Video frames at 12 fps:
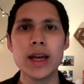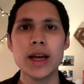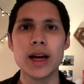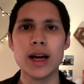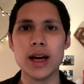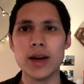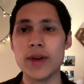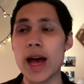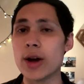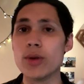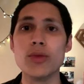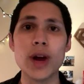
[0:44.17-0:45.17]
of how
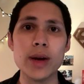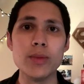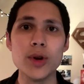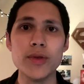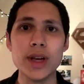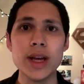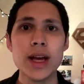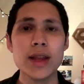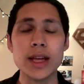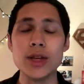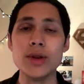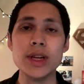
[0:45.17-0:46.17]
to write a movie that
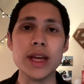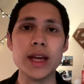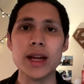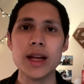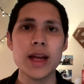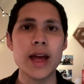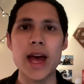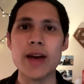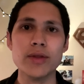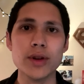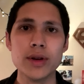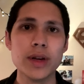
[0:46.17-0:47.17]
you can get
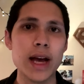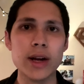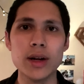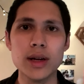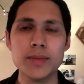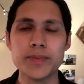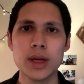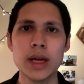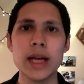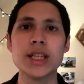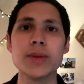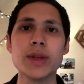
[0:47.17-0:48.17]
ever at all.
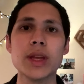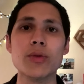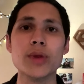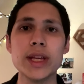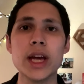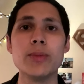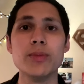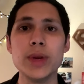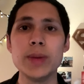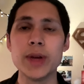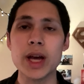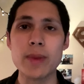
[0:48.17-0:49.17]
It's something that really helped me
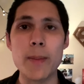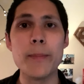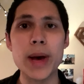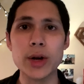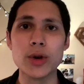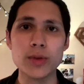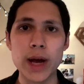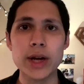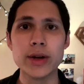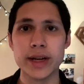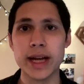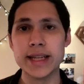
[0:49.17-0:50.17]
become a better writer
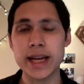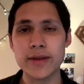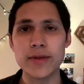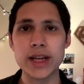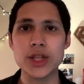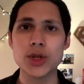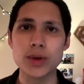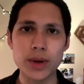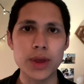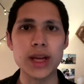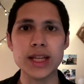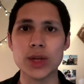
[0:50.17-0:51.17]
and identify certain
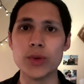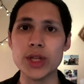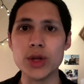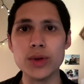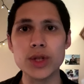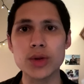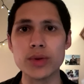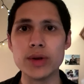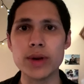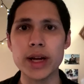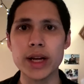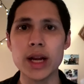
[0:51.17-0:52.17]
things that we do in
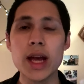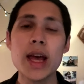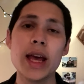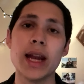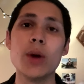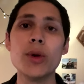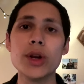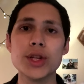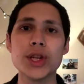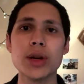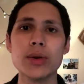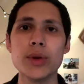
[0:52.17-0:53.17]
screenwriting, and I wanted to
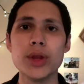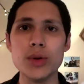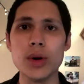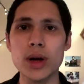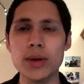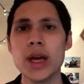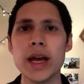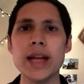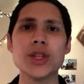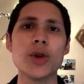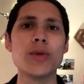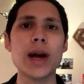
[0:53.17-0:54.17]
share it with you all. And
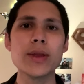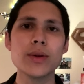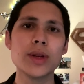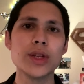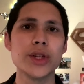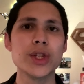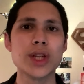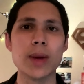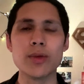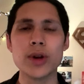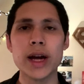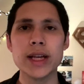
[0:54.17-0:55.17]
so rather than just
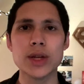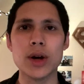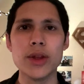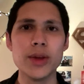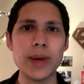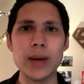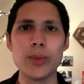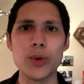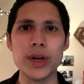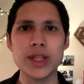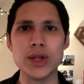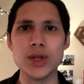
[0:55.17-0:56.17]
summarize all the main
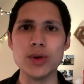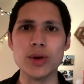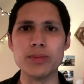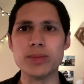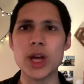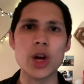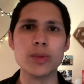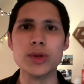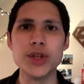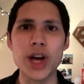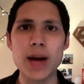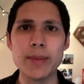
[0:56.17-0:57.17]
points and do a terrible
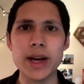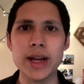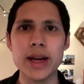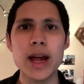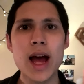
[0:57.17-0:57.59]
job at it,